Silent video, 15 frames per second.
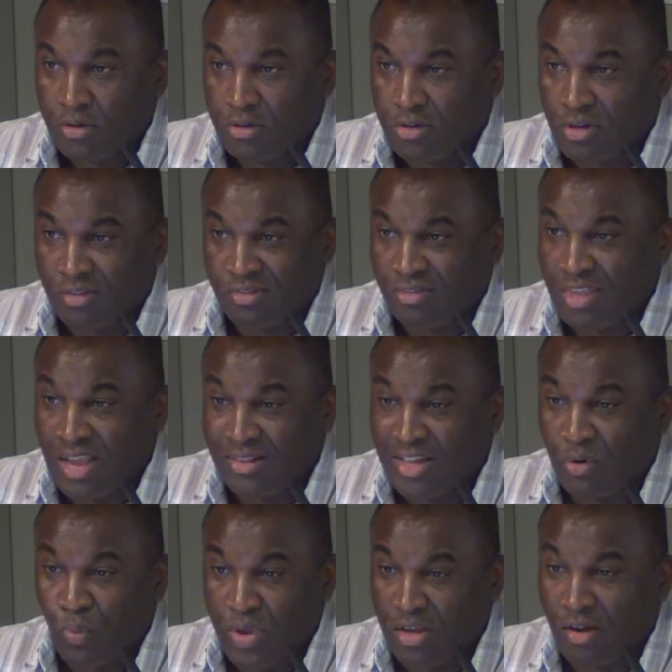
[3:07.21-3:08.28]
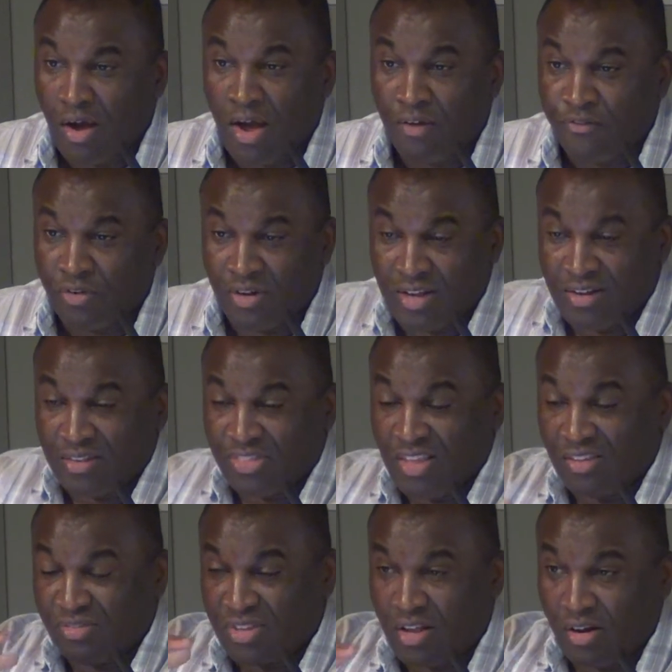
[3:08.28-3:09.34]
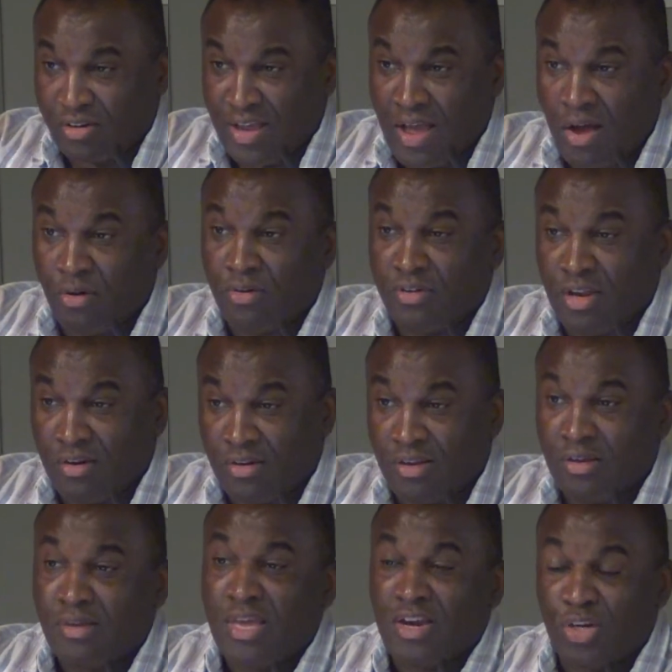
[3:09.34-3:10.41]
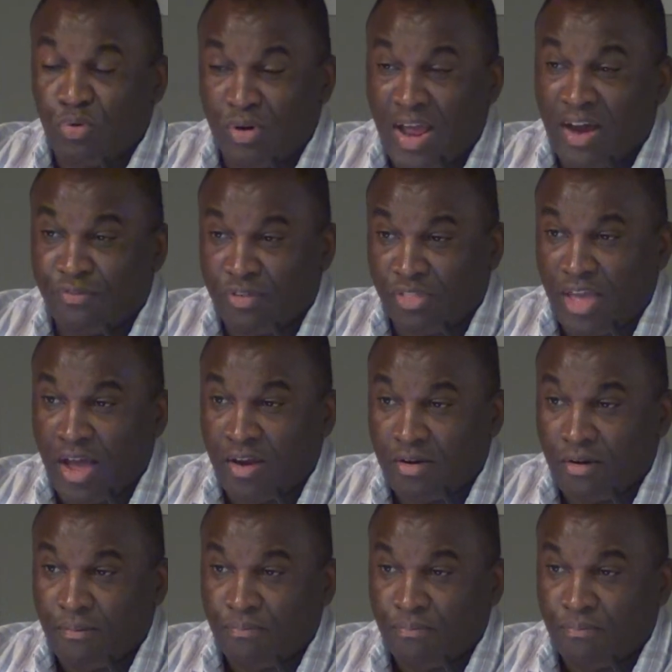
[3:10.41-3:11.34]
Just take that week off and let things settle down, and then get into it after that.